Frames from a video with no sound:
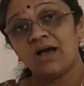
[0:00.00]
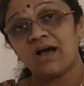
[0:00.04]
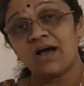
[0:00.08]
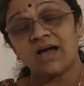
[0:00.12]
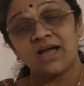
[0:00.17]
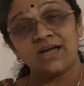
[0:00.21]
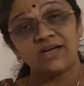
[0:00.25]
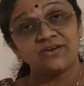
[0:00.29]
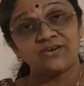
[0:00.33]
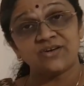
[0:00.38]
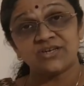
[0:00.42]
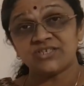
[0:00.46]

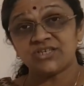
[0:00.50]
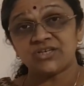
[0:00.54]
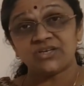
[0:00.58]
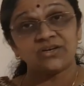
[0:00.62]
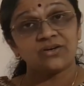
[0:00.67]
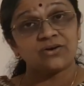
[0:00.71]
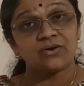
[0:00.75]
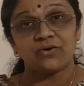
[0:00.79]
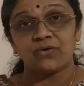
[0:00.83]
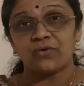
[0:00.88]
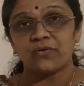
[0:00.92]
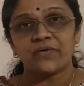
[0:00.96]

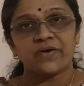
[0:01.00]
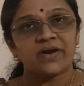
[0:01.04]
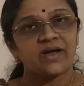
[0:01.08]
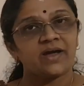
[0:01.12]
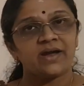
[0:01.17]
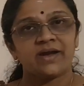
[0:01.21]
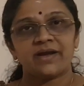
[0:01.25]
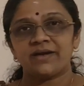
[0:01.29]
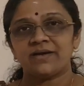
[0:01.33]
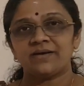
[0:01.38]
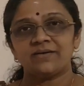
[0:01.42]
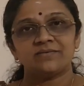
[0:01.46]
Hydrogen
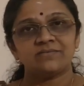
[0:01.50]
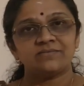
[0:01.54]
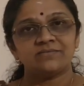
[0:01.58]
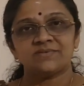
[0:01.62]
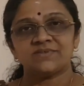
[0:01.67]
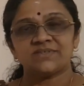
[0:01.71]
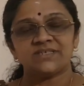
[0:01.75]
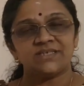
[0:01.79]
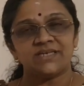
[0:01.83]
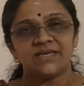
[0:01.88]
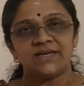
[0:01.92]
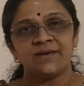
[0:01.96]
chloride.
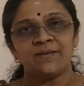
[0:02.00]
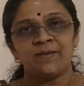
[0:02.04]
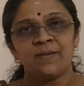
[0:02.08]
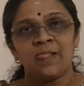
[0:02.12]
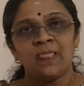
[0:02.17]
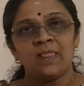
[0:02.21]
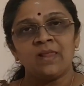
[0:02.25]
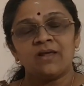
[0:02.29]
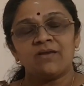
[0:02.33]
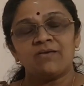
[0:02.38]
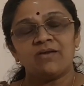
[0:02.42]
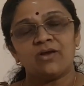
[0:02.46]
Isn't
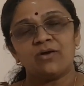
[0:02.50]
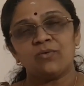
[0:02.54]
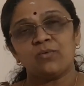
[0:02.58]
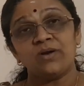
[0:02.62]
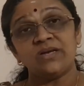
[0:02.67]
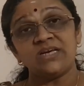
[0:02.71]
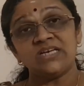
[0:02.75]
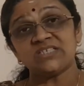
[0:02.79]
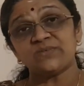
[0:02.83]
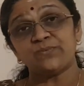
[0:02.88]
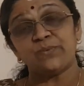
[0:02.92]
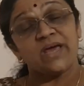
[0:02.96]
it? Now
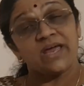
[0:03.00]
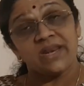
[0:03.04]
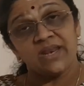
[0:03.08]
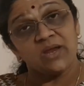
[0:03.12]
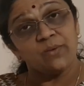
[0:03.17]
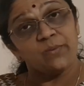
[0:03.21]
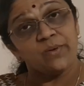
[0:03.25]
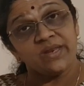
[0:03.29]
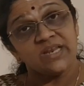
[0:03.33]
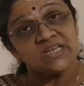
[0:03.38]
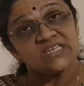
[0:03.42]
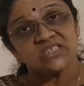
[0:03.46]
it is
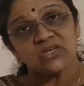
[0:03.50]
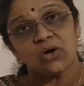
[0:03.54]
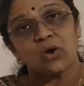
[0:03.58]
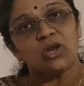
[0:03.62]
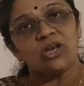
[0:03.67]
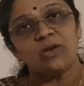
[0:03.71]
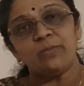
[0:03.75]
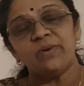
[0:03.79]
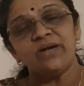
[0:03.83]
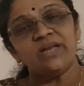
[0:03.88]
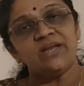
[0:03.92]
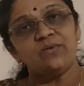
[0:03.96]
very
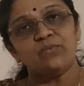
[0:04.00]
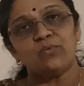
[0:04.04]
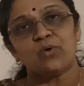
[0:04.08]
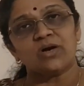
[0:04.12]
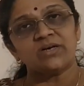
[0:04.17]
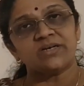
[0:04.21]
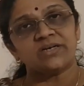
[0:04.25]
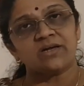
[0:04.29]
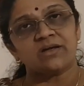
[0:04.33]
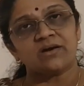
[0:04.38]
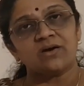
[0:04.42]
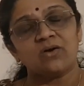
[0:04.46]
soluble in
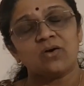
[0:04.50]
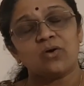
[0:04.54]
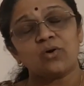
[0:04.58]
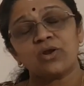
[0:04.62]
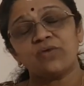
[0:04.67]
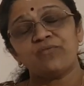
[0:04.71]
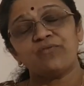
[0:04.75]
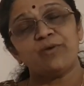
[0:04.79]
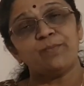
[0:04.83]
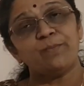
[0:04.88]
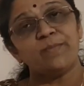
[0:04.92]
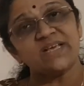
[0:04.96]
water, or
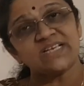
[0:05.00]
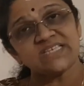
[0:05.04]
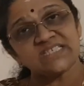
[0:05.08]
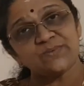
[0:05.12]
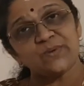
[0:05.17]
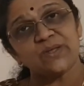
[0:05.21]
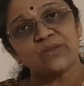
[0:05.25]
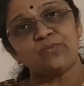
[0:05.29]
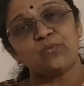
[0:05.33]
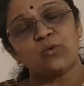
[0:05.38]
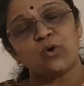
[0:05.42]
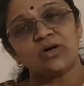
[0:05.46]
if you mix
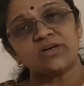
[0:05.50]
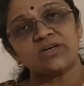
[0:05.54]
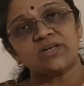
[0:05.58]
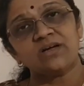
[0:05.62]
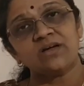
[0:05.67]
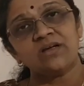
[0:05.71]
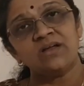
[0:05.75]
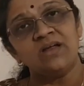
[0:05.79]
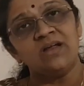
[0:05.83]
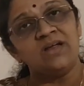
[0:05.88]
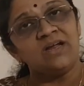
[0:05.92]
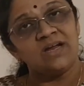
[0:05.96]
with
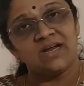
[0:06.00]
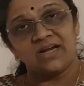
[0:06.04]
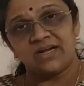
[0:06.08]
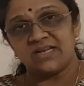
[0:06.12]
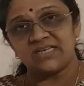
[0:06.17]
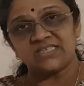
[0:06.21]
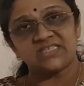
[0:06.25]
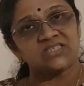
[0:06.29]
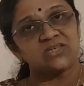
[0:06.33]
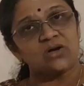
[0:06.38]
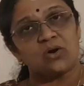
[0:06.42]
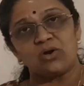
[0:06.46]
water, it
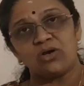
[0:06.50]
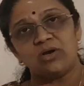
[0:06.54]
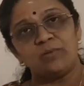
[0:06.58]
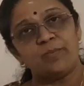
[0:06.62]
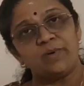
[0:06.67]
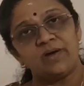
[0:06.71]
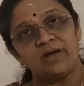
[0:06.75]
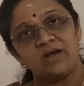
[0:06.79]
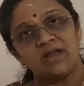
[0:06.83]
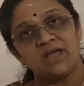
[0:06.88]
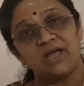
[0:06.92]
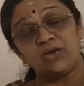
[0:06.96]
is
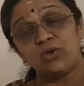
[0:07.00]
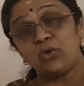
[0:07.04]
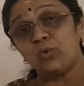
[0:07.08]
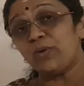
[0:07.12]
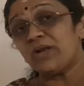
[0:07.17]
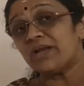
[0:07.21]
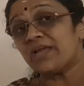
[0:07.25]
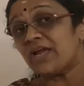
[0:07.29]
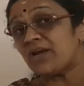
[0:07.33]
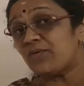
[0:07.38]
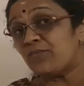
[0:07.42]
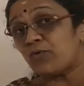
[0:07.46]
soluble, and you
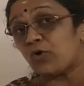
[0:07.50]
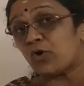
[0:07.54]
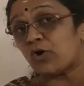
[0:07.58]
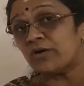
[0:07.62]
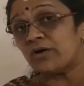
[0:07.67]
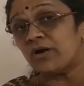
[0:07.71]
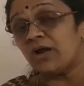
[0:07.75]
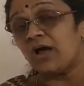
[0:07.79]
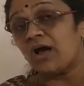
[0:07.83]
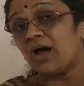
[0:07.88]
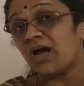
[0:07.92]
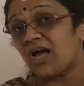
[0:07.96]
will get
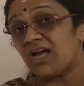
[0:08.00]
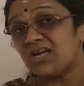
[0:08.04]
what?